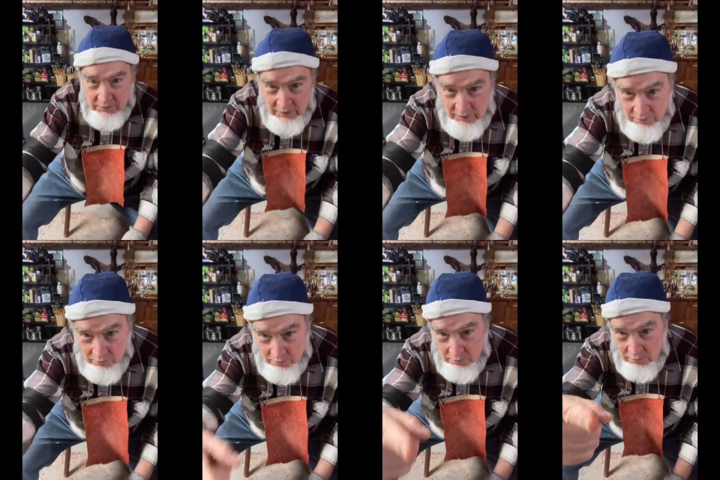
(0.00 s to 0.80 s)

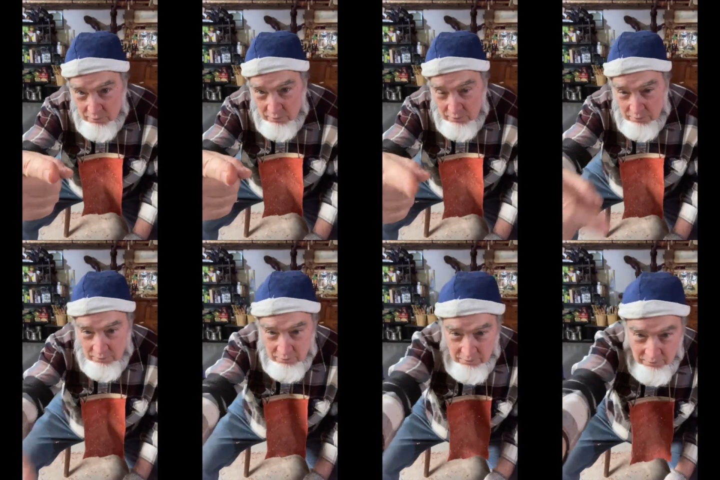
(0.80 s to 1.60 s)

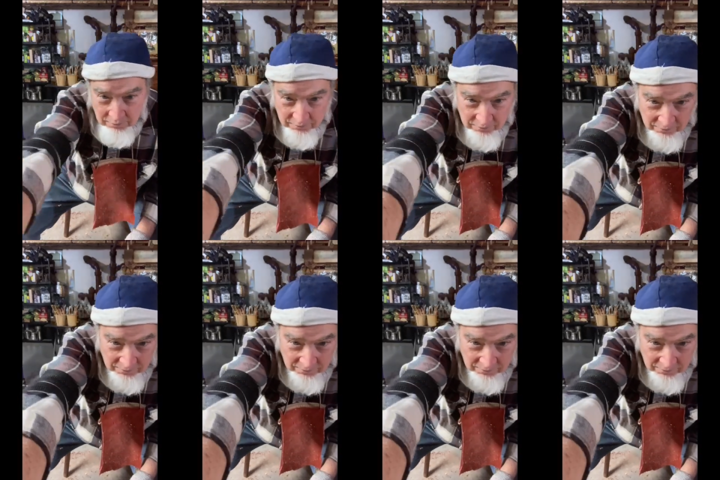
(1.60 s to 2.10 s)
[no speech]